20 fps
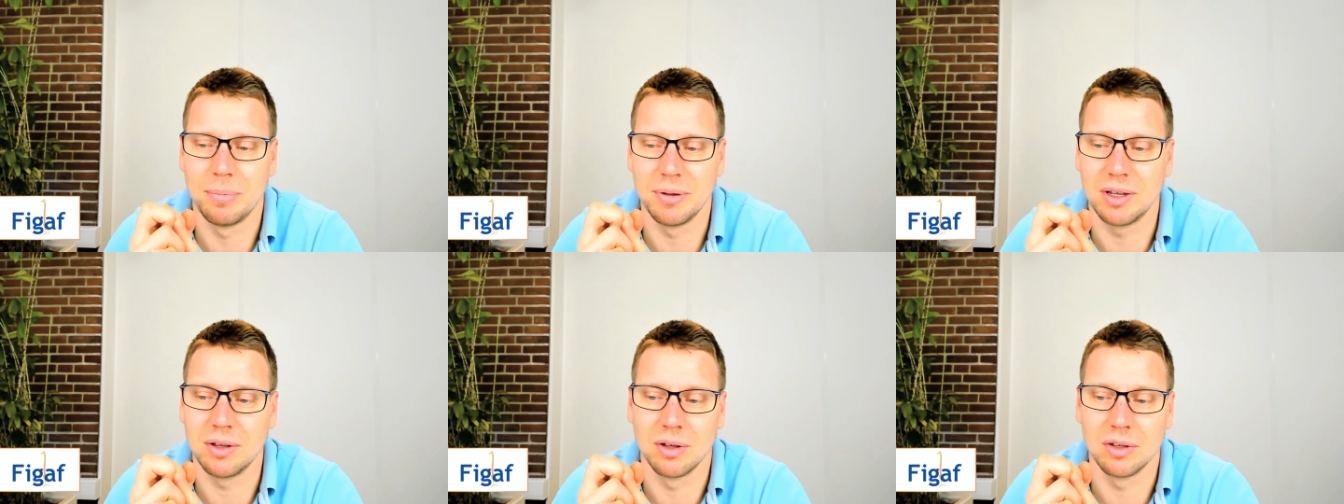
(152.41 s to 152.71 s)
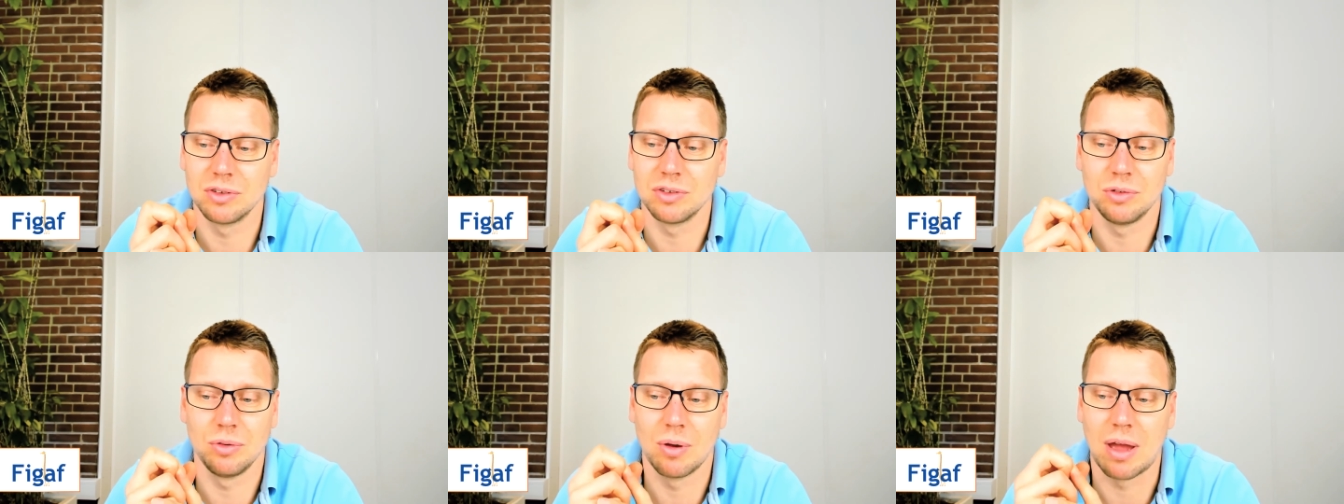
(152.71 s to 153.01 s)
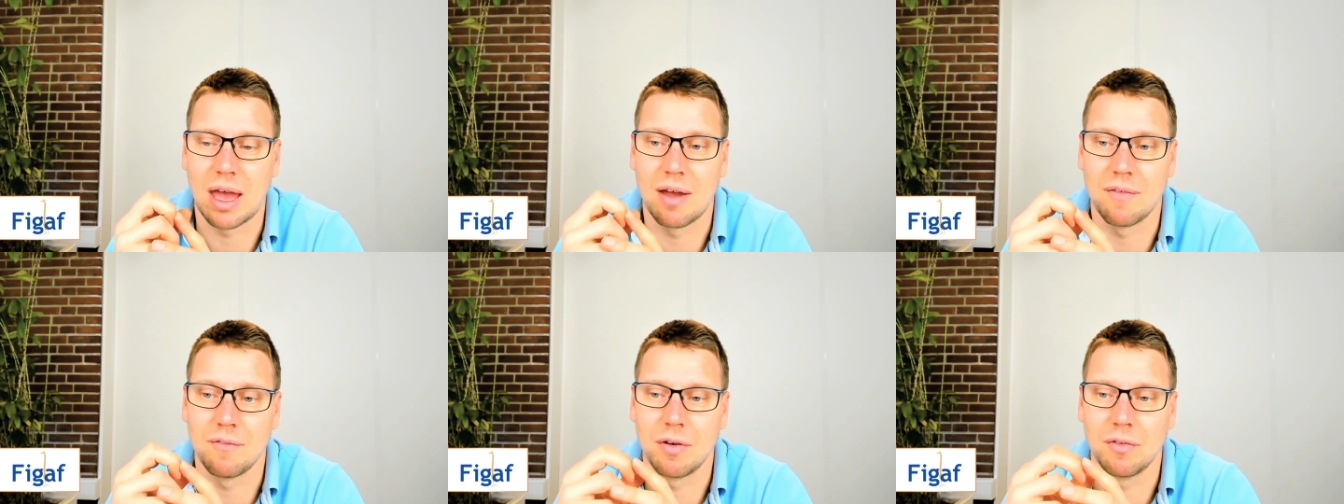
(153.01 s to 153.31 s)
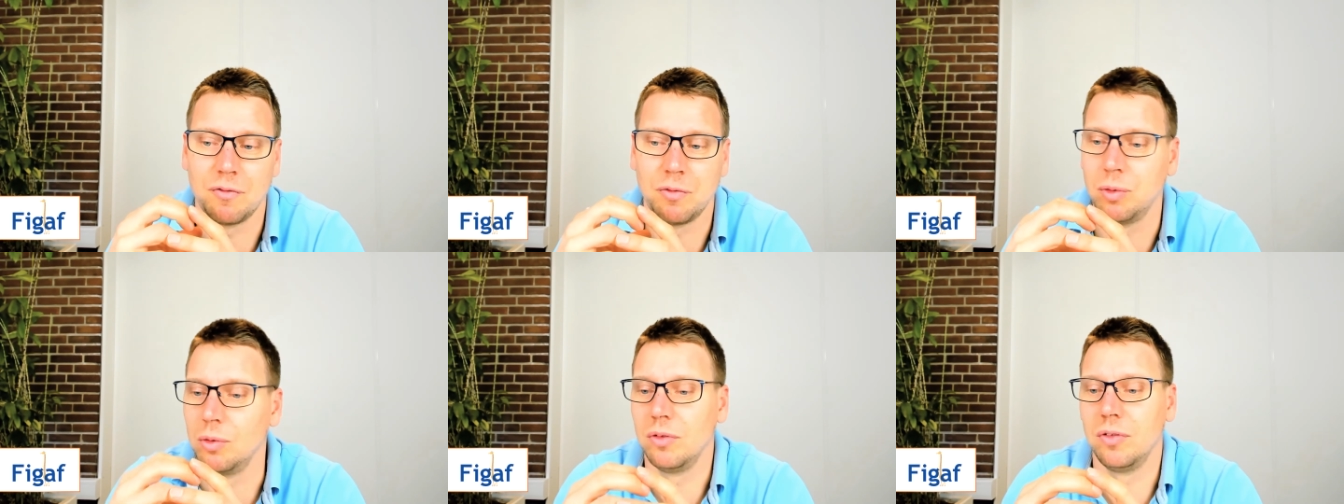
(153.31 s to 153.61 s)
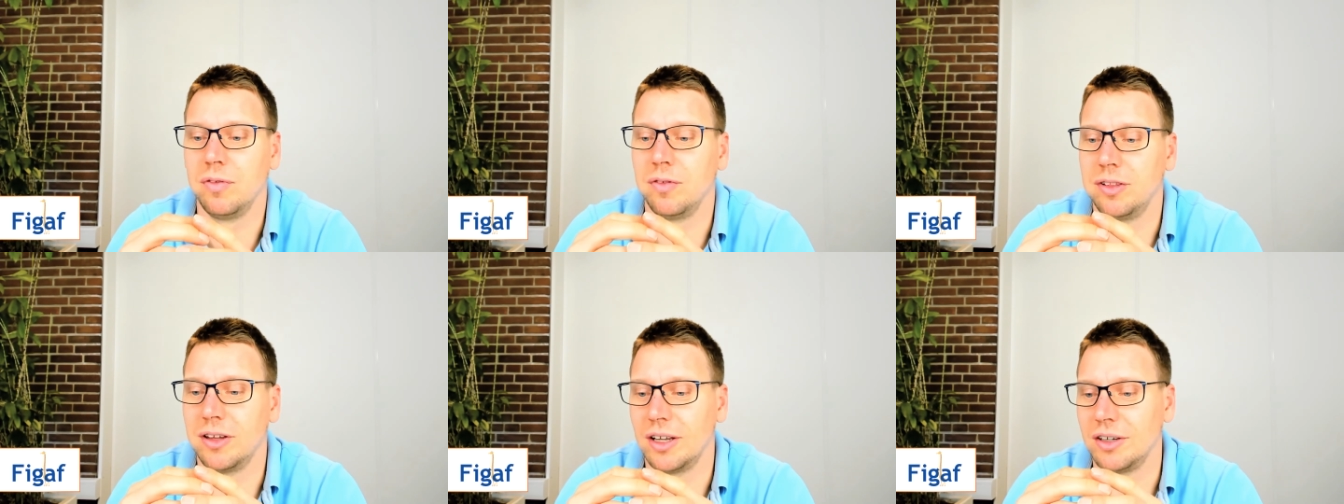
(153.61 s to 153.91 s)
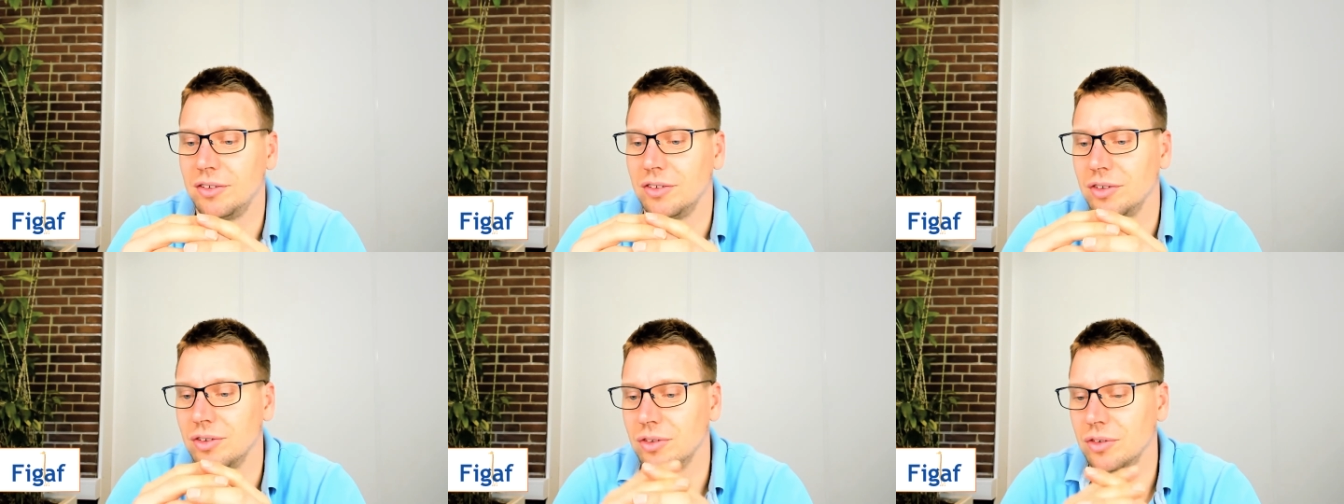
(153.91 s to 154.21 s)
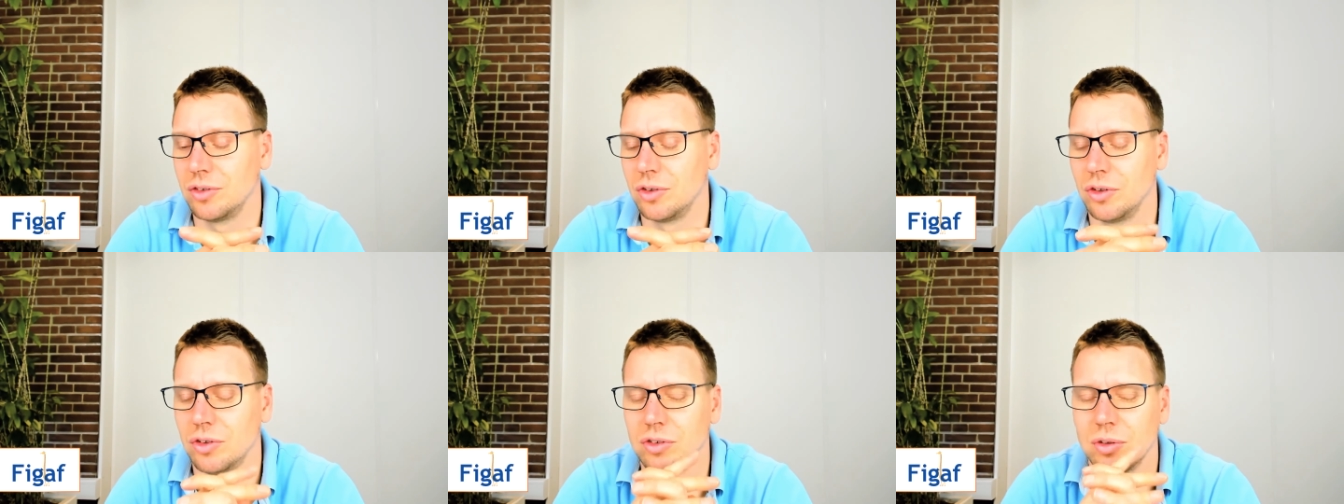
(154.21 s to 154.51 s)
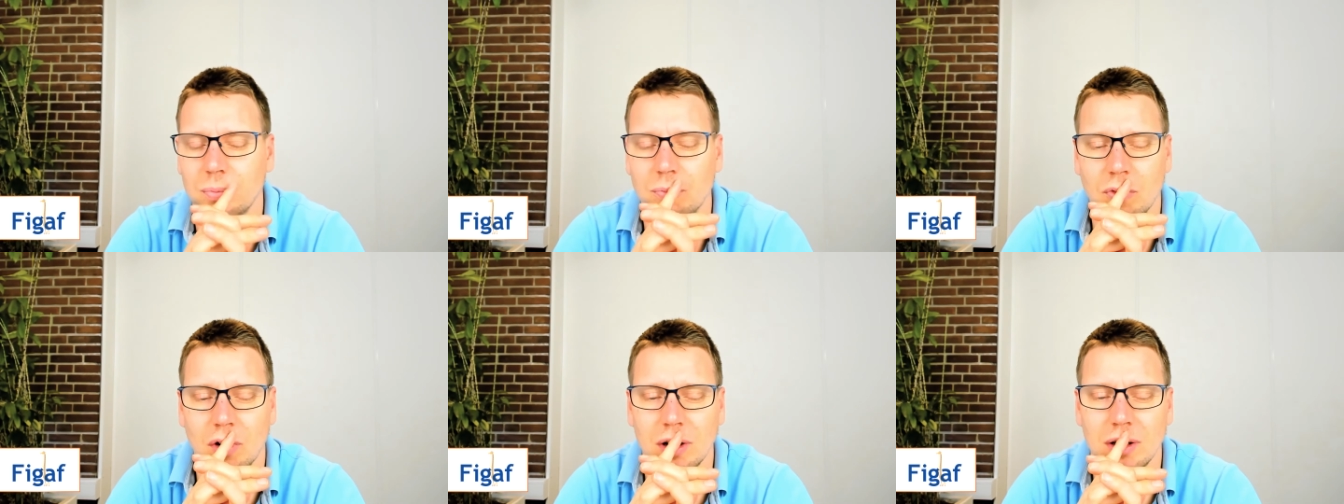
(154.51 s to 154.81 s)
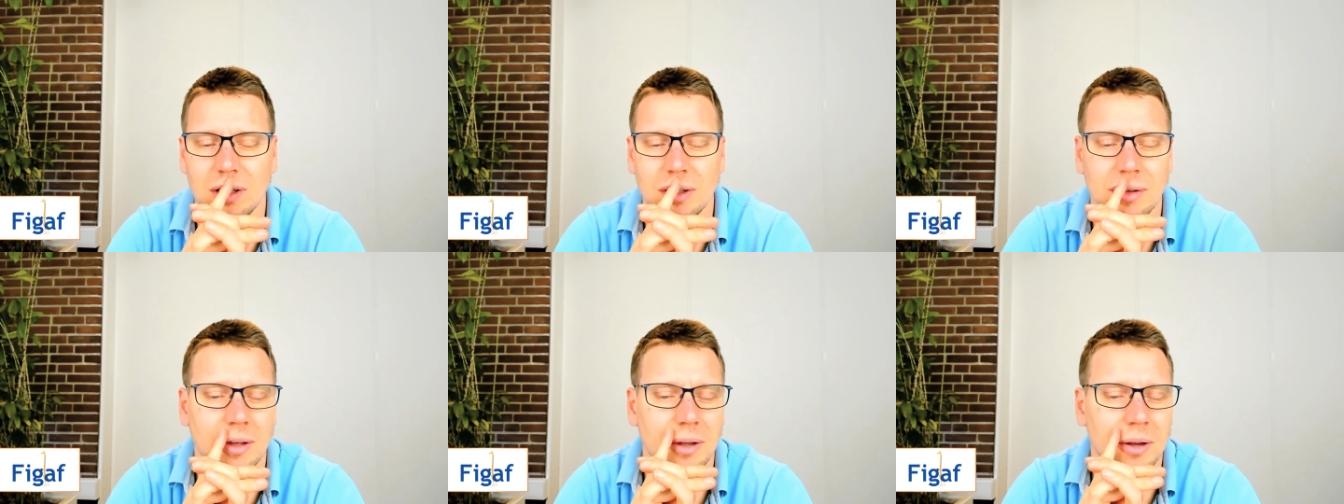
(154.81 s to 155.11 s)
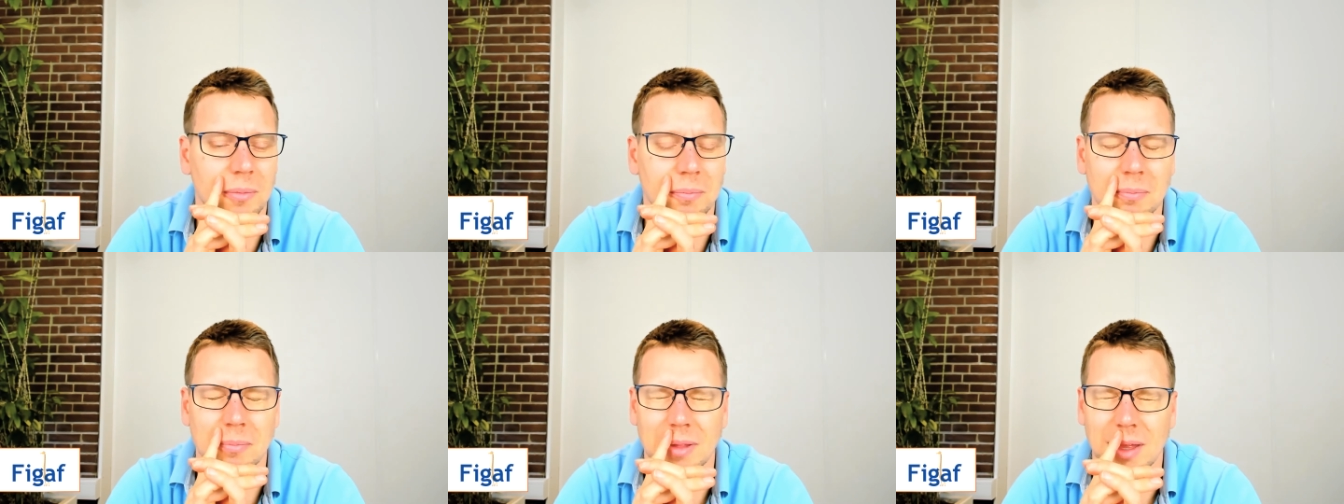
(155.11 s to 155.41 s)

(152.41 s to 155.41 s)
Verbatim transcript: because you have a full-fledged system running there.